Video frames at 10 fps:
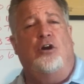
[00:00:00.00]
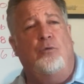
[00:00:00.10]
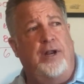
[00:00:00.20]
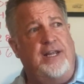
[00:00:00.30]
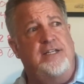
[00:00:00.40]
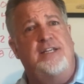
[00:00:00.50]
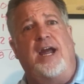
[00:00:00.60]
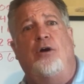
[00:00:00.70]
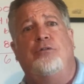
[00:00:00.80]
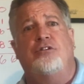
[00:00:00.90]
are running
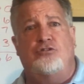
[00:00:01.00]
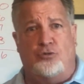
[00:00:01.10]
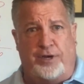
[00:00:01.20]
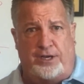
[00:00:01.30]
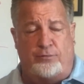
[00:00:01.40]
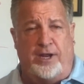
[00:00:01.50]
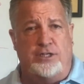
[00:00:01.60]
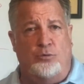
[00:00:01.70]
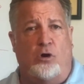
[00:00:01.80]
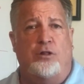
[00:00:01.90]
down the street,
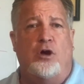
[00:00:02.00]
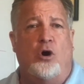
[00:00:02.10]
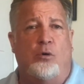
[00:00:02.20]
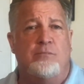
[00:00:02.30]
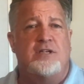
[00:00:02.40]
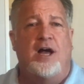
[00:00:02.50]
right, to all the homes.